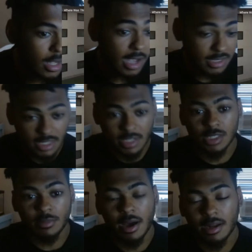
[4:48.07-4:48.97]
I seen
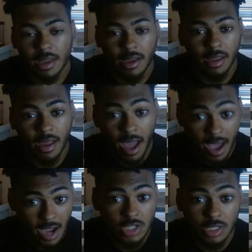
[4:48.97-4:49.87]
somebody like
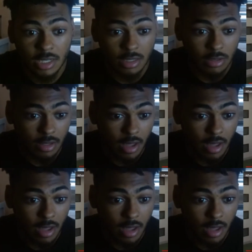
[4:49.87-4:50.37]
actually